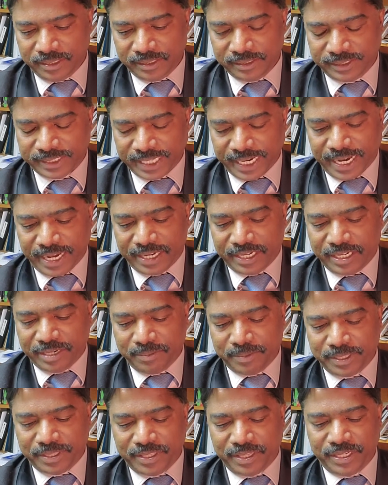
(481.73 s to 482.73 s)
2
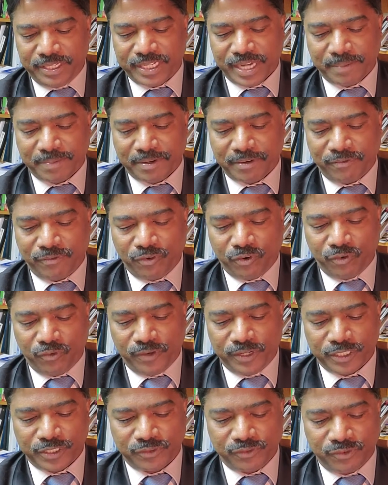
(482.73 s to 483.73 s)
Timothy chapter 4
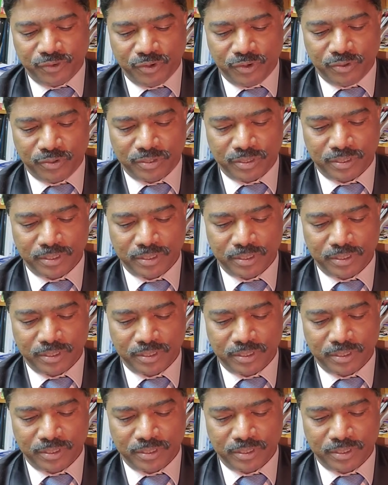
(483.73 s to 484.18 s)
verse 4,